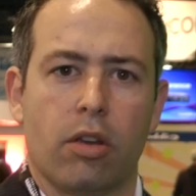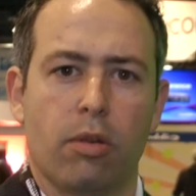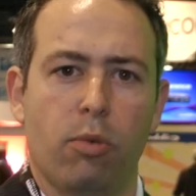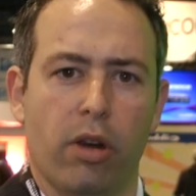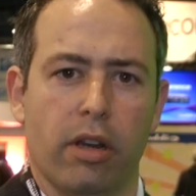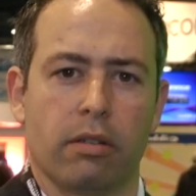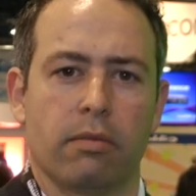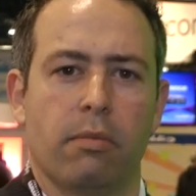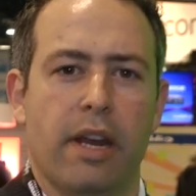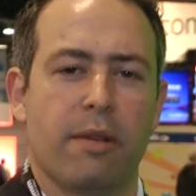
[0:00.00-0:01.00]
Good morning.
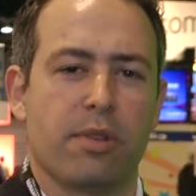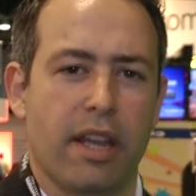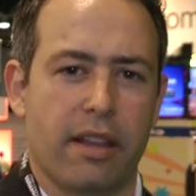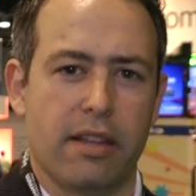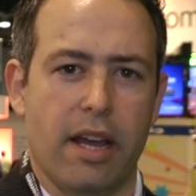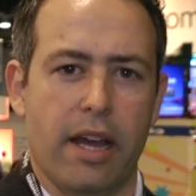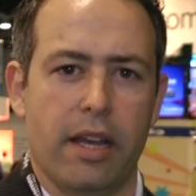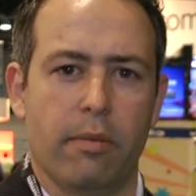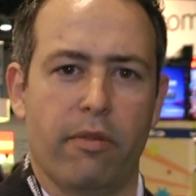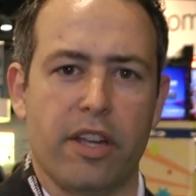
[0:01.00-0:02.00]
My name is Nathan Nye.
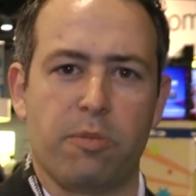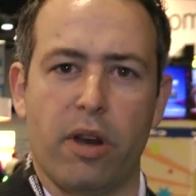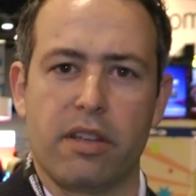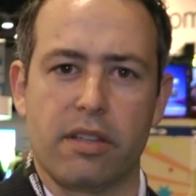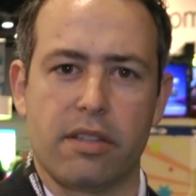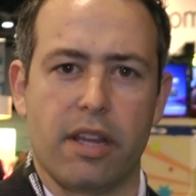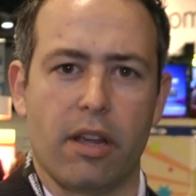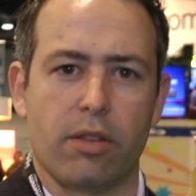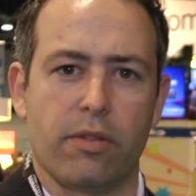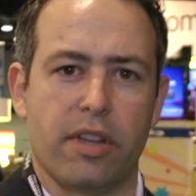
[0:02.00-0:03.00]
I'm Vice President of
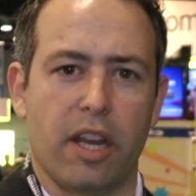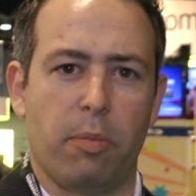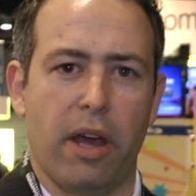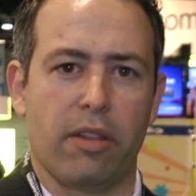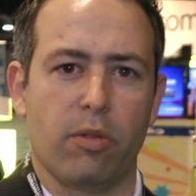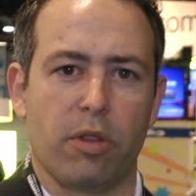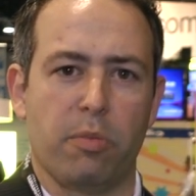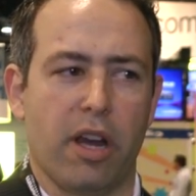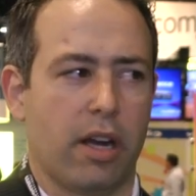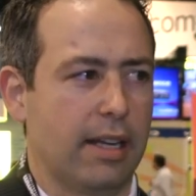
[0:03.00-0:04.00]
Sales for Datapath North
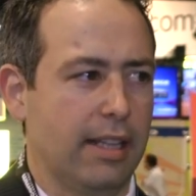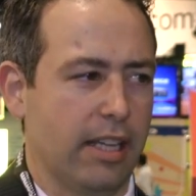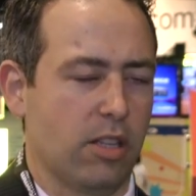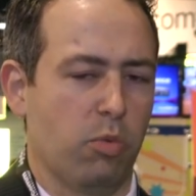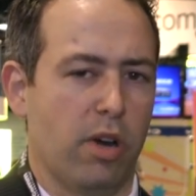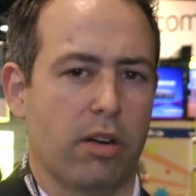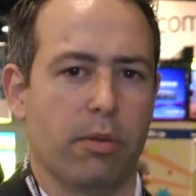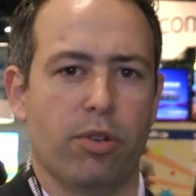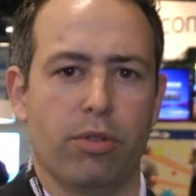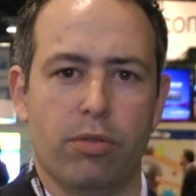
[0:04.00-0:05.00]
America. I'd like to
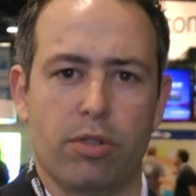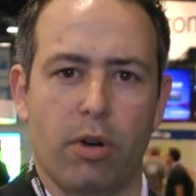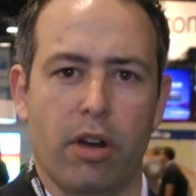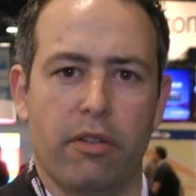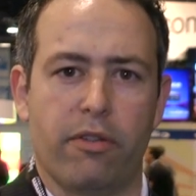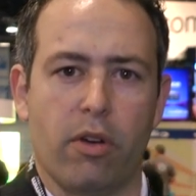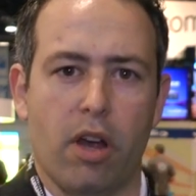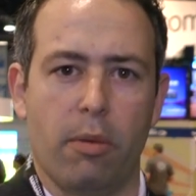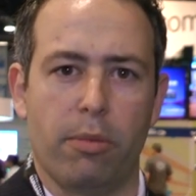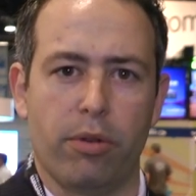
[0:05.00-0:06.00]
welcome you to our
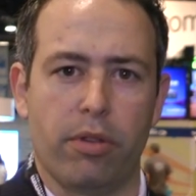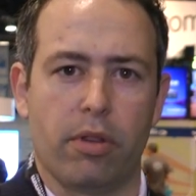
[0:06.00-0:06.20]
InfoComm booth.